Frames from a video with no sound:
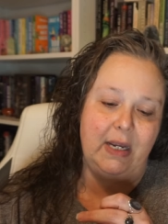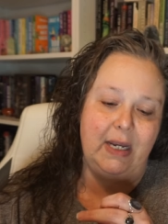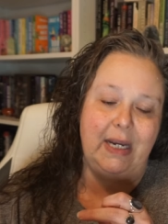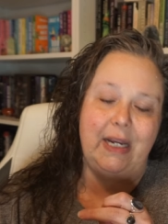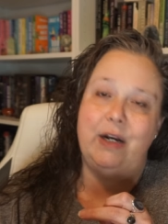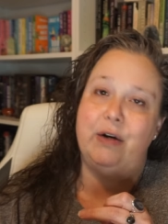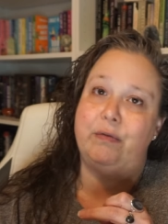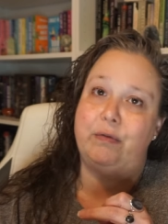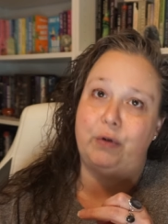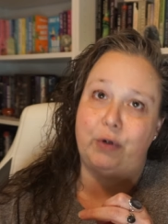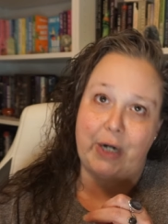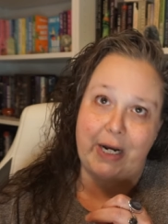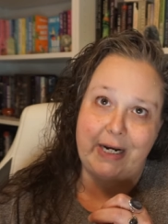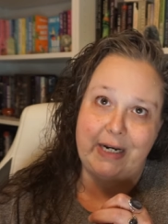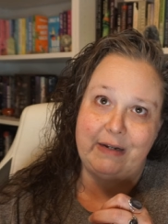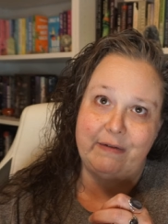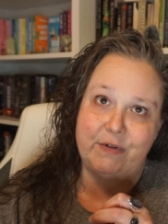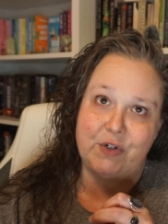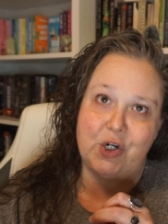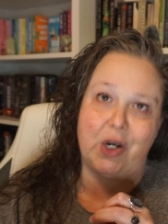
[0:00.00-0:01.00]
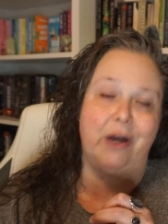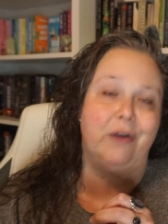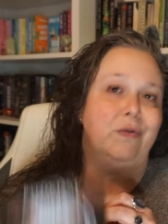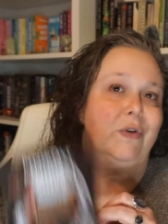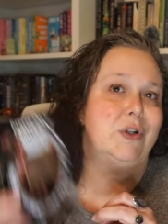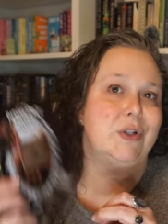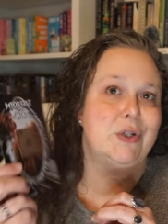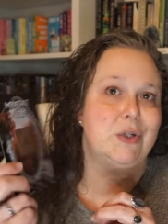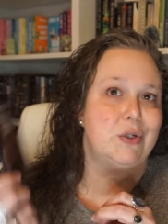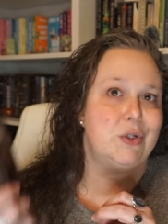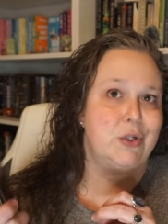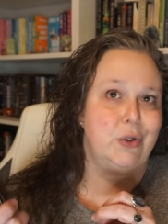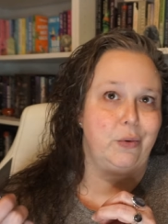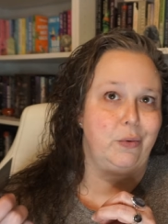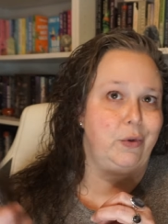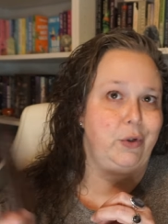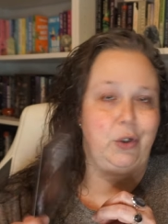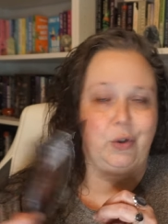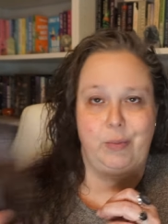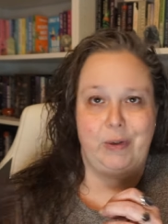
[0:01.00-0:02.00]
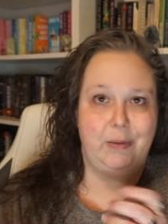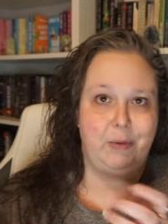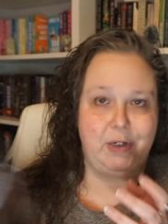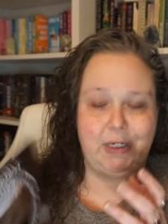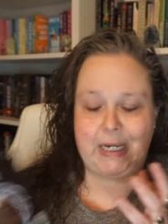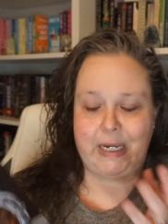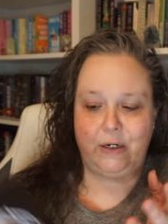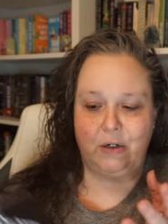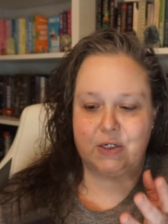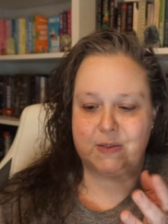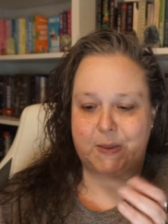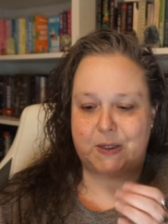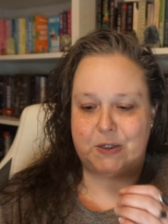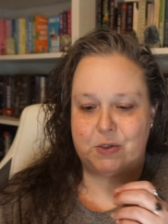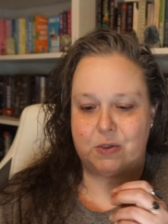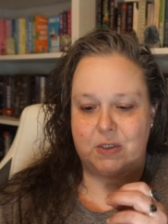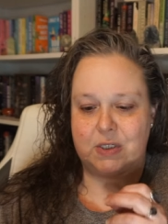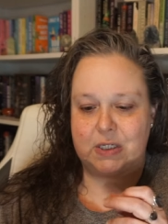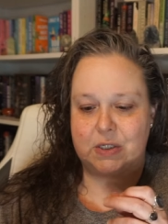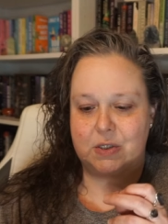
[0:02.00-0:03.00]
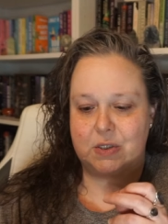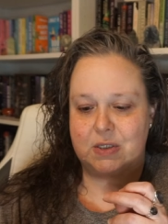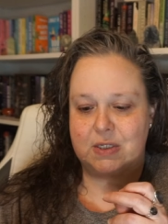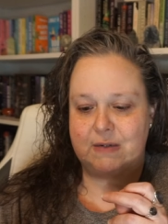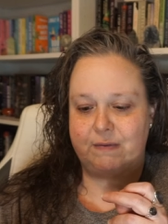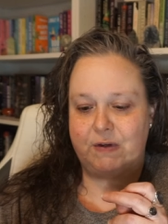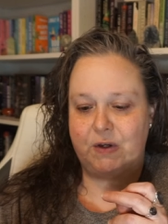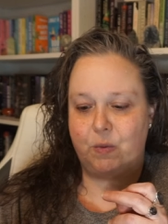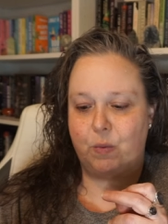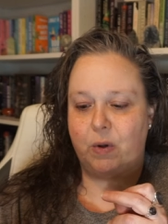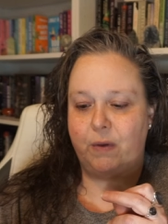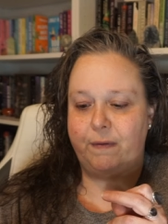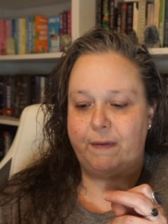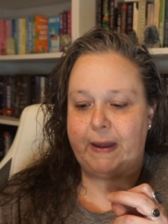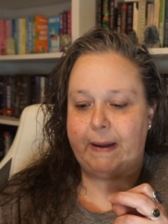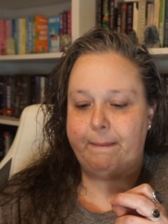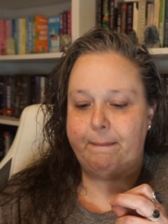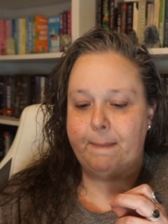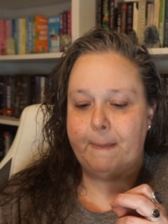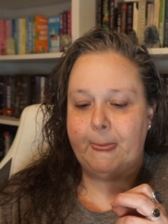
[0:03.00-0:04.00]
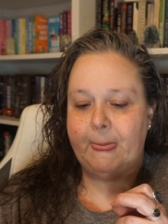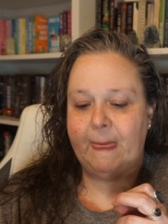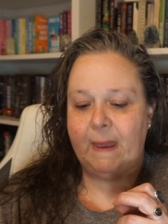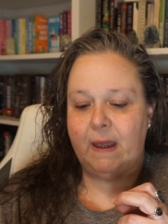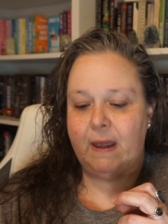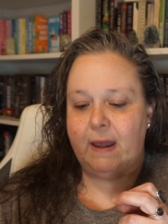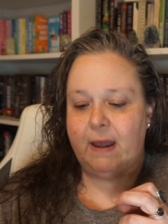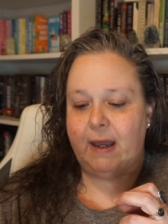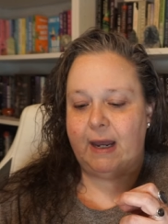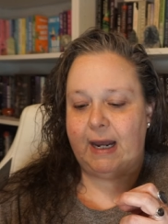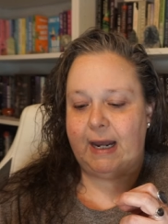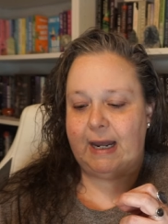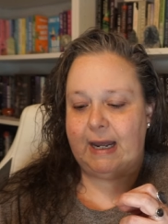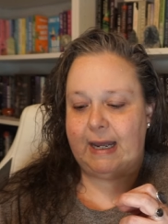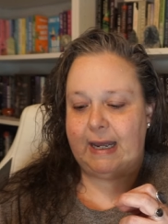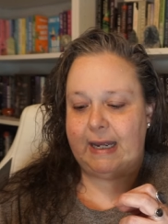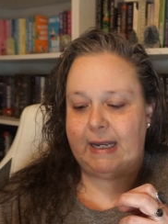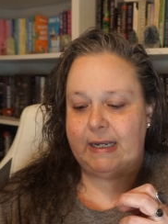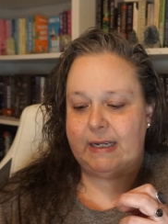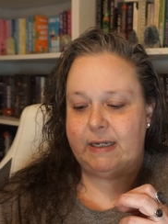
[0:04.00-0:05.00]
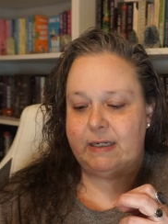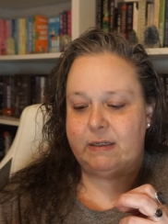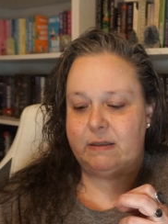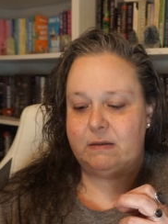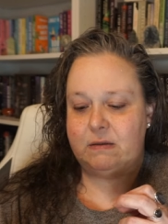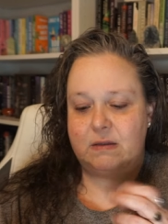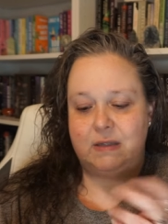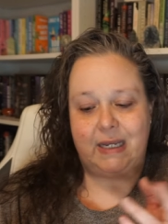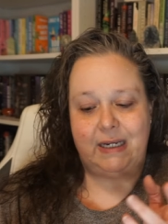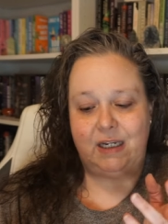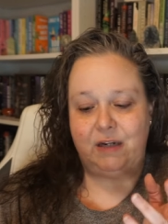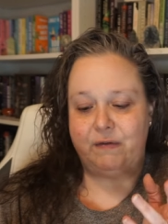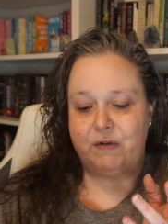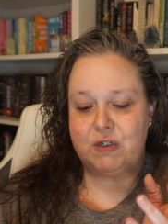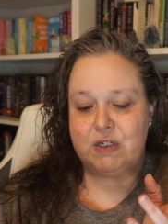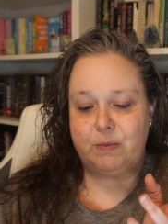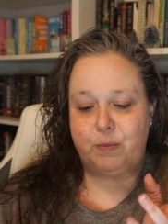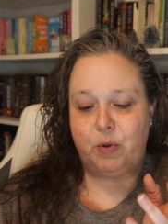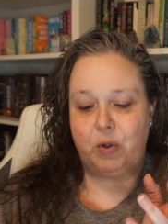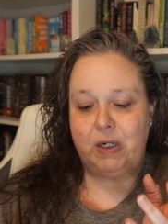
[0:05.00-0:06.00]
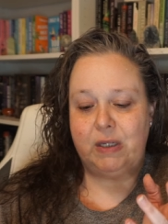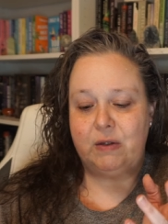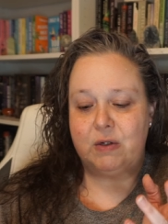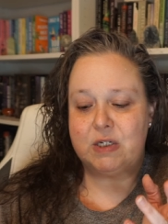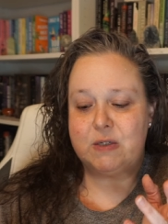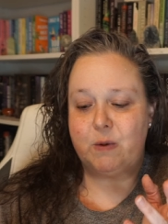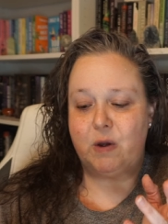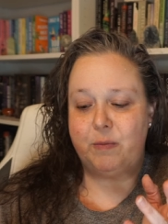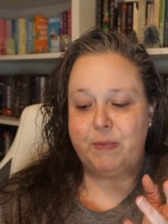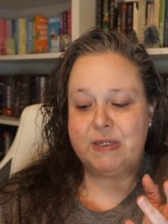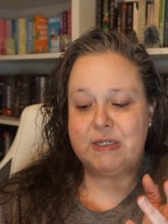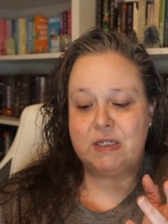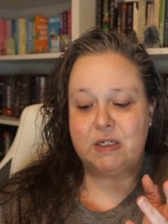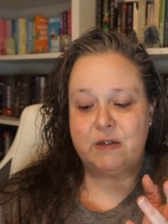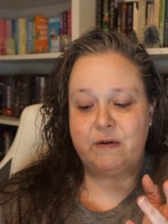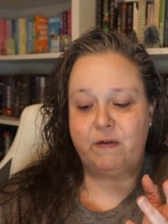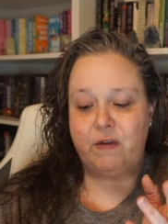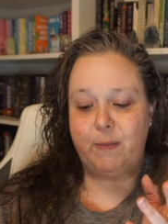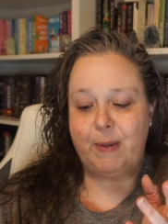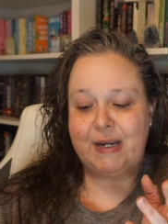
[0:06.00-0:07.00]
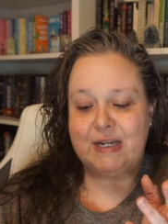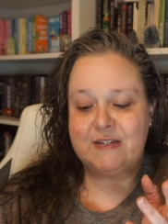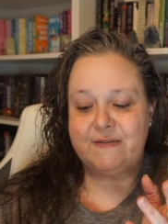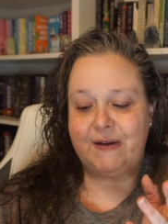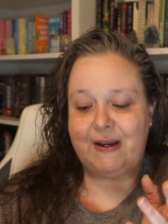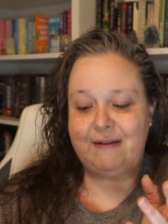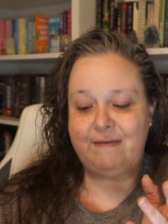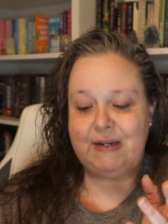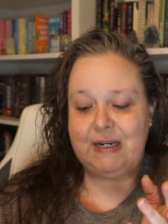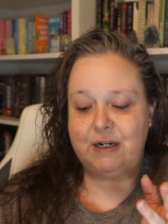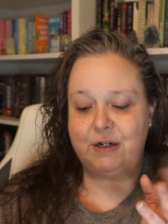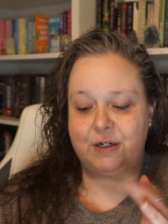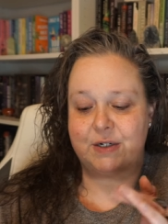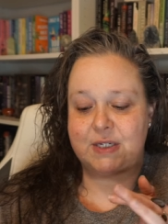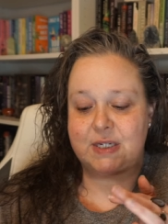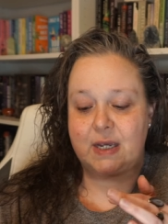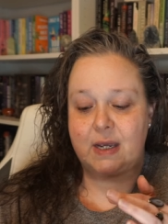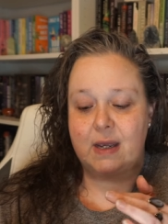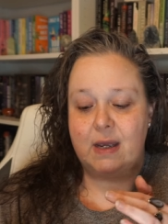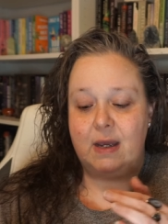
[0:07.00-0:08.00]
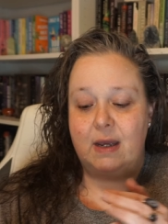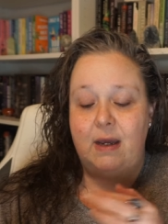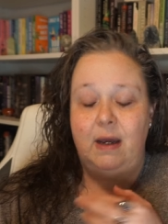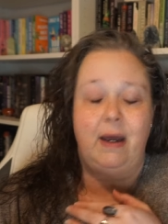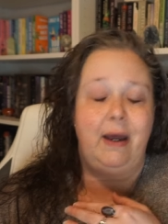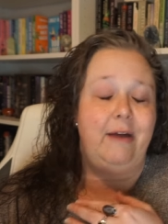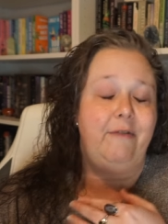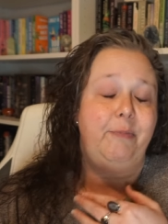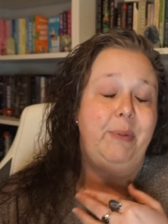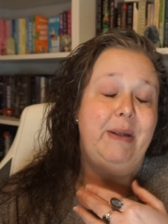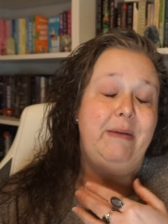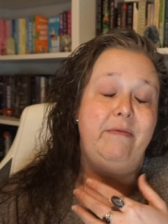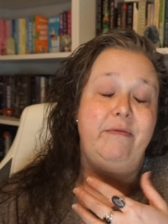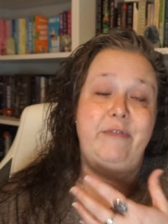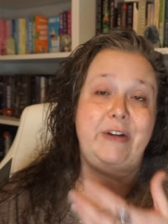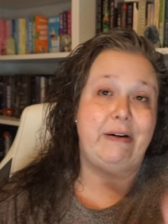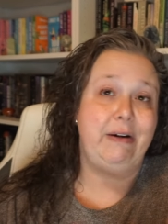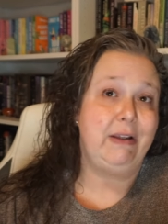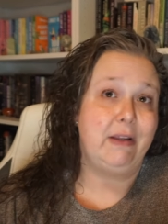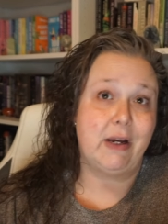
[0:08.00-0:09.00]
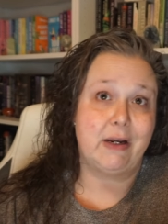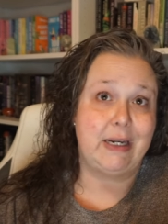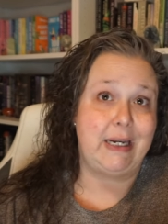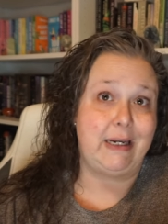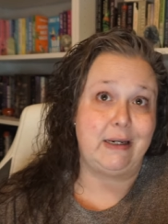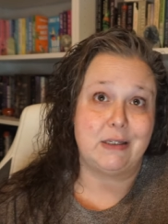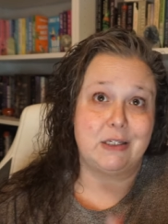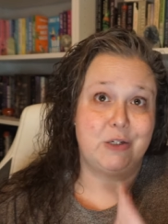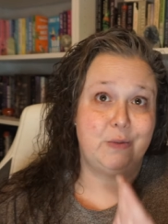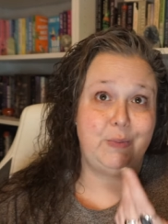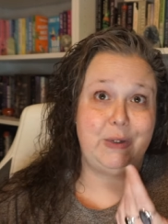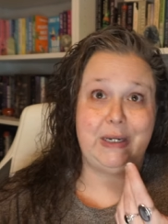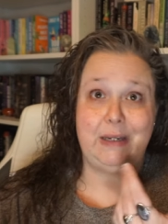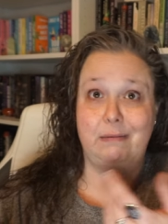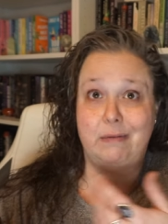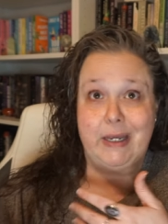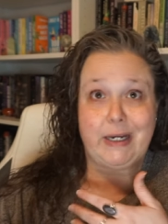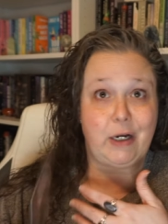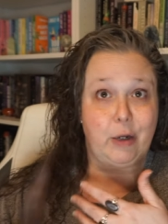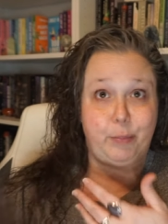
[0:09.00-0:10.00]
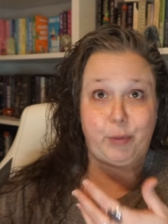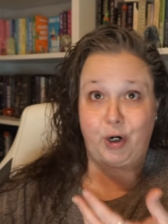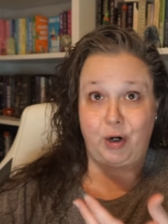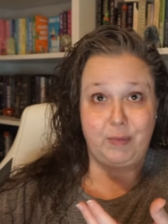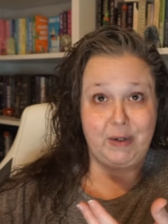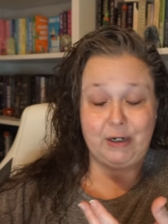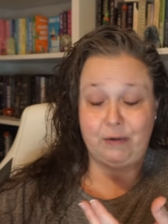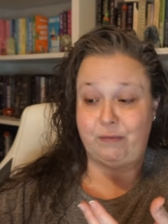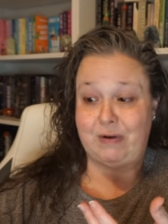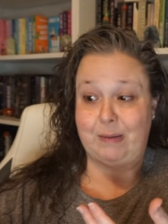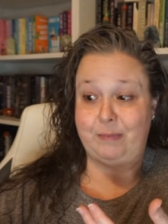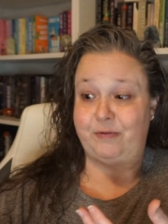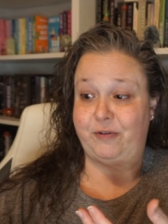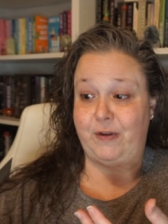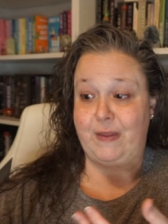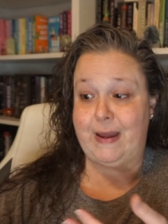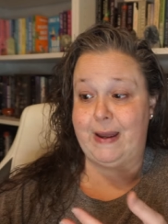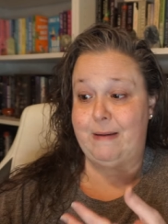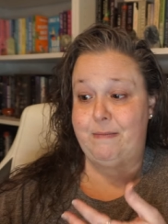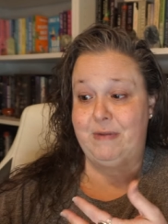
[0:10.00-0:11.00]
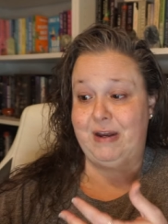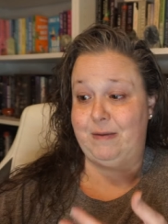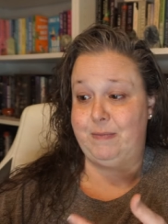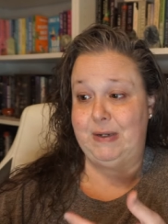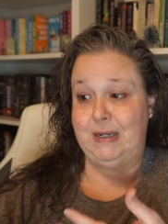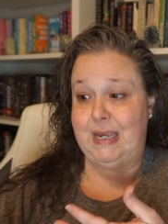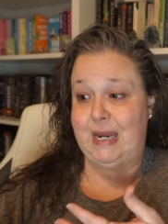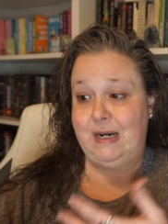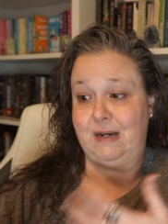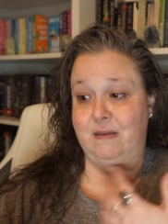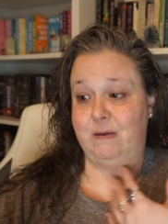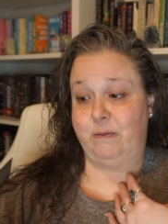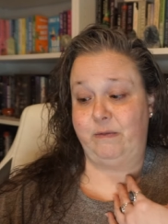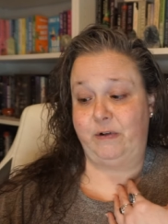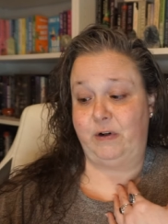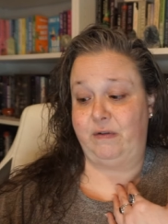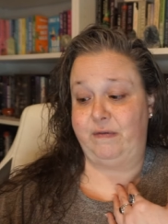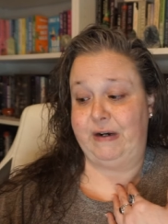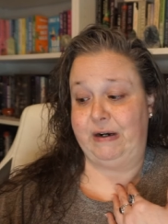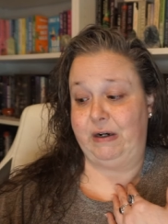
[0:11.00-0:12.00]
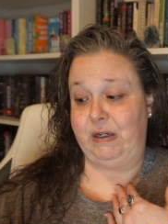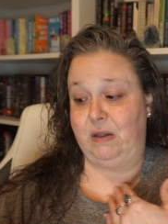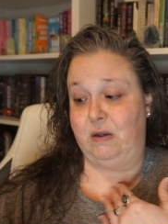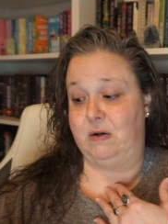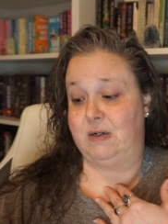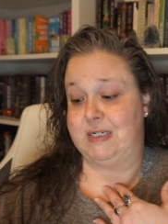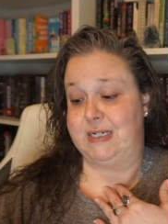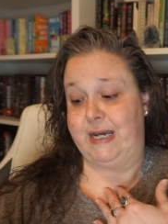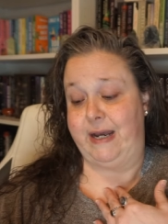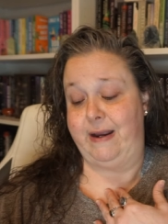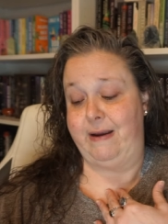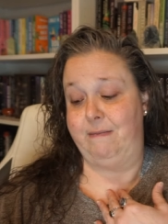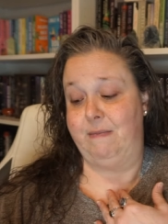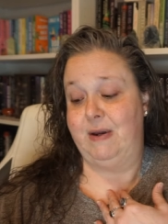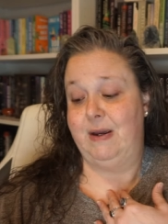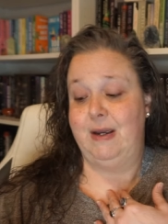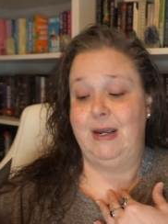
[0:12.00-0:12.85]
in a variety of genres, so you'll be able to get your special editions if you want them. And thank you for supporting their small business over the past five years. I've been very lucky to be like a permanent rep for them. I've been getting them for a very long time,